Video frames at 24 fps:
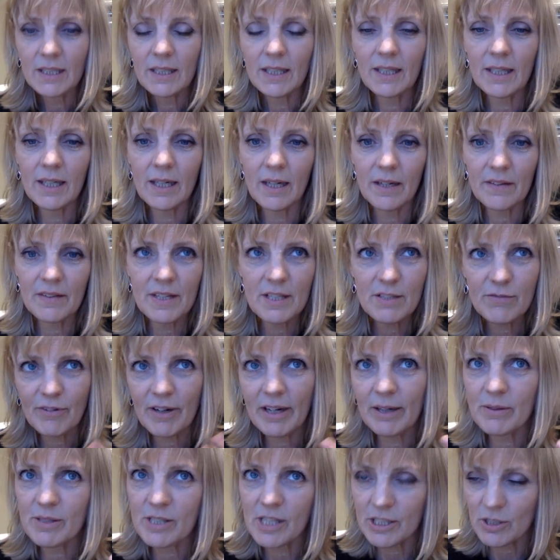Uh, these
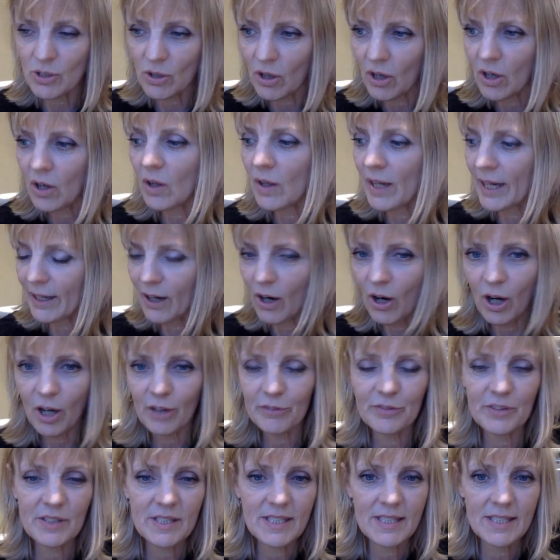fragrances are all like
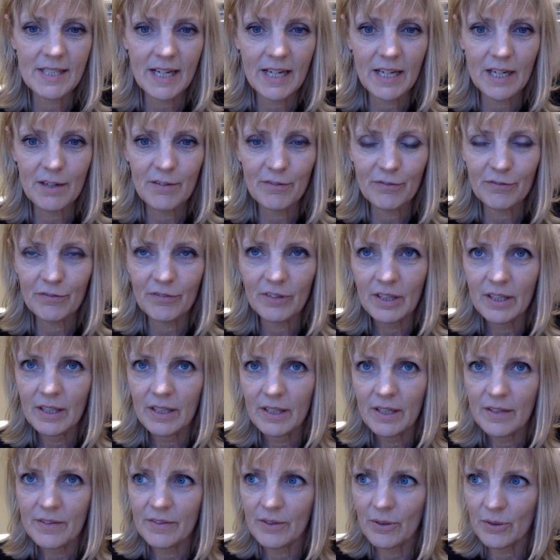office safe.
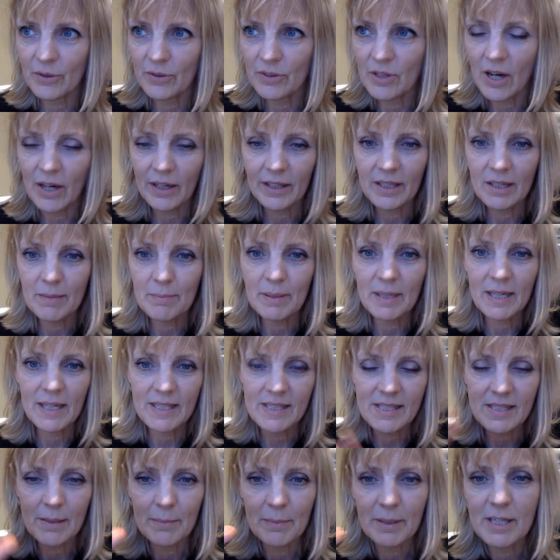They're not going to be in
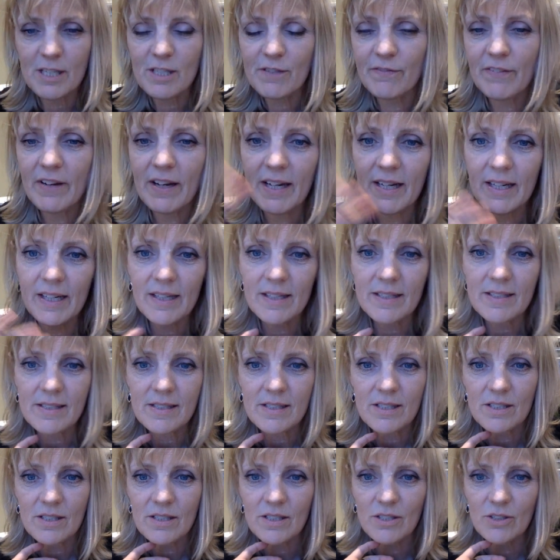somebody's
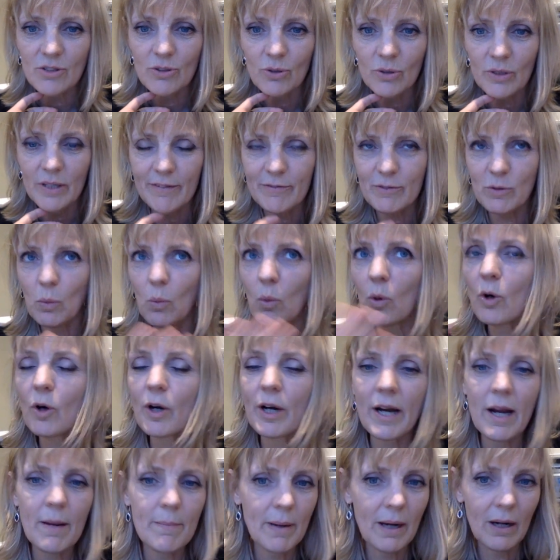face. You don't have to
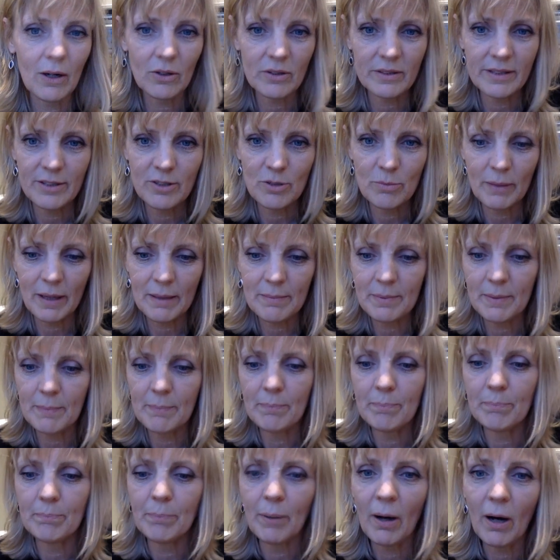worry about that you might be
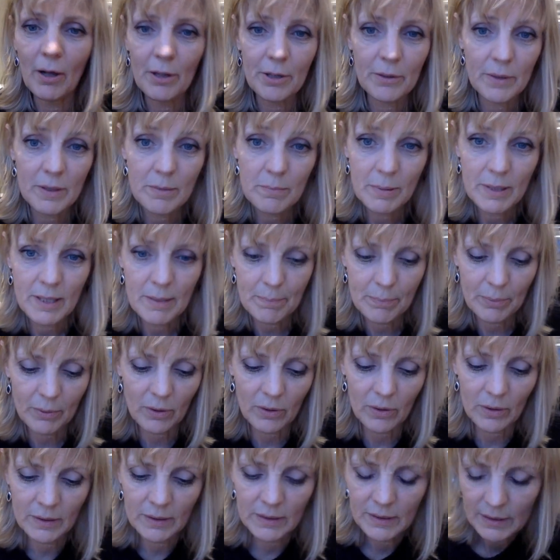bothering
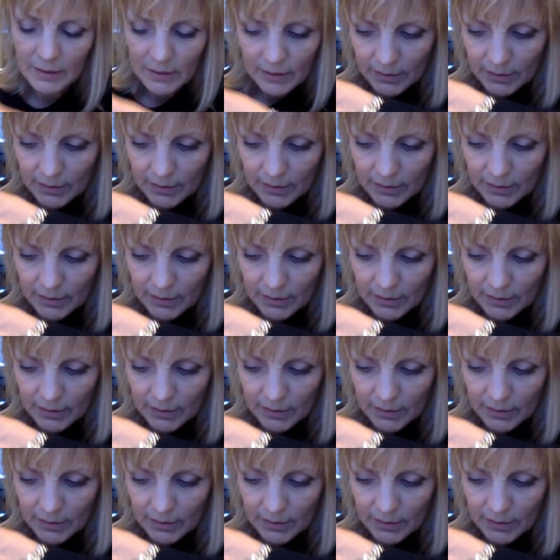people.